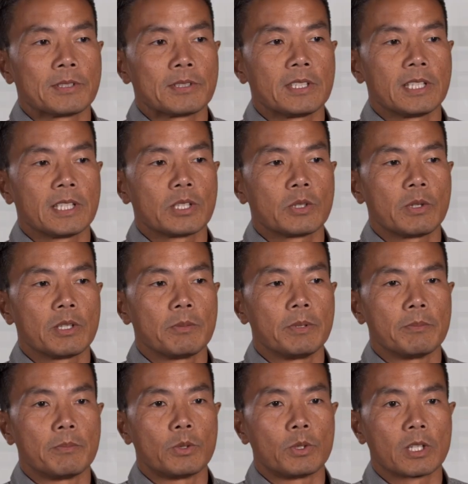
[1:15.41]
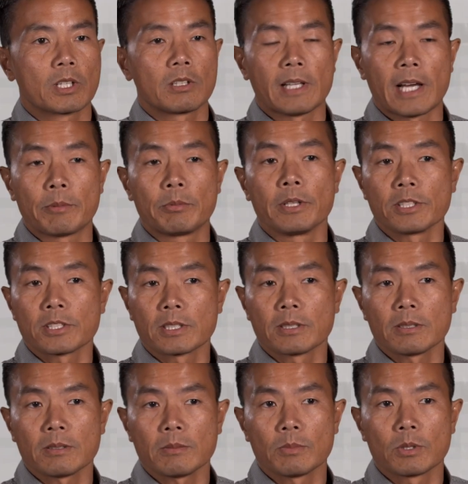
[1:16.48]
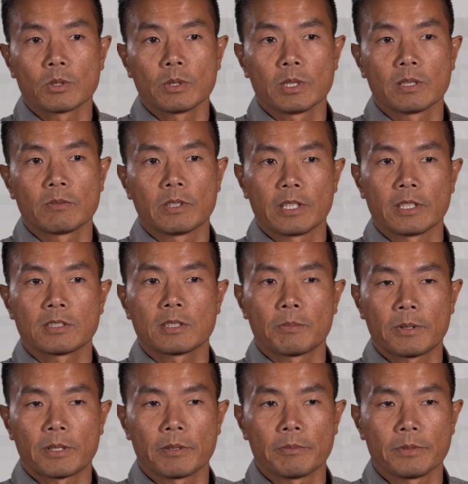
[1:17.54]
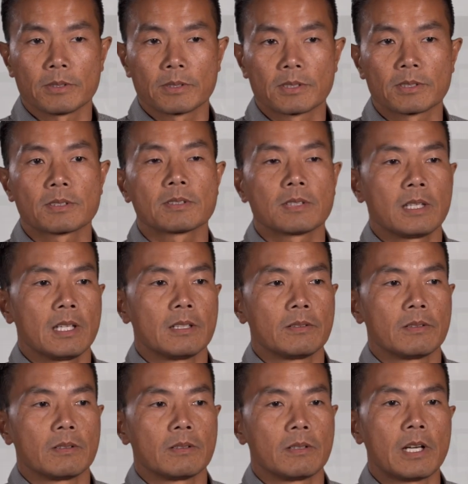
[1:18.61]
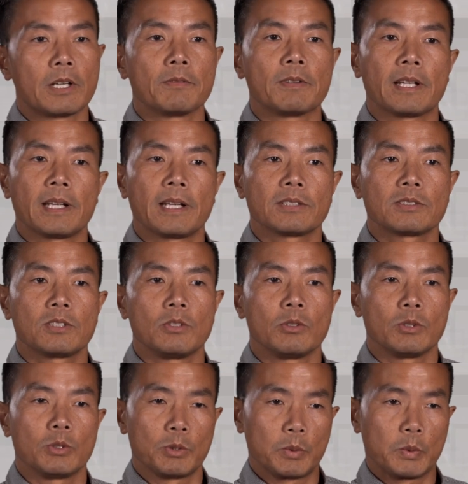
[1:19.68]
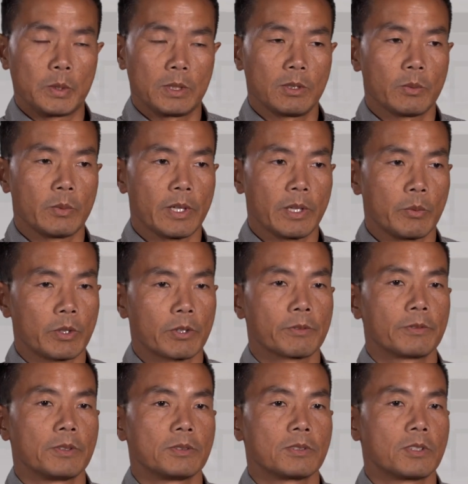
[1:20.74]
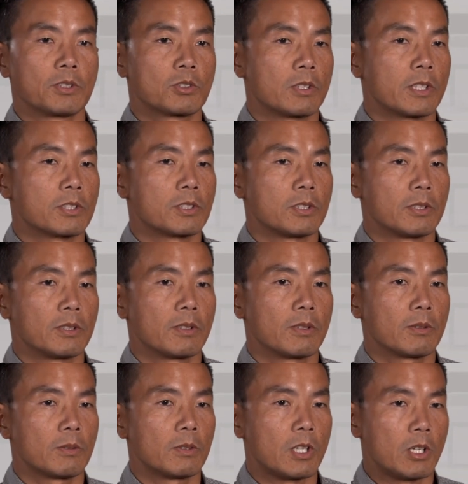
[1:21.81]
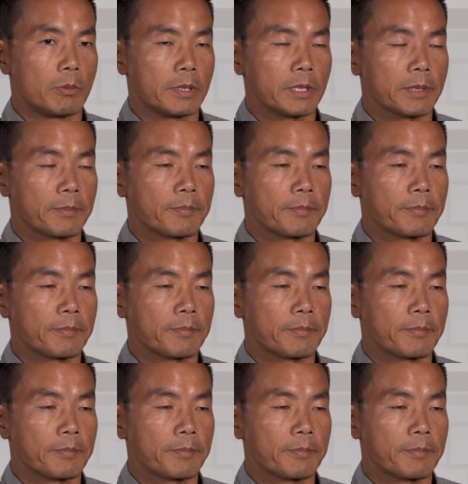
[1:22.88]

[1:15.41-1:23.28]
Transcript: seeing quite a bit more collaboration between various departments, and a lot of that has to do with the way workflows are structured through ALMA.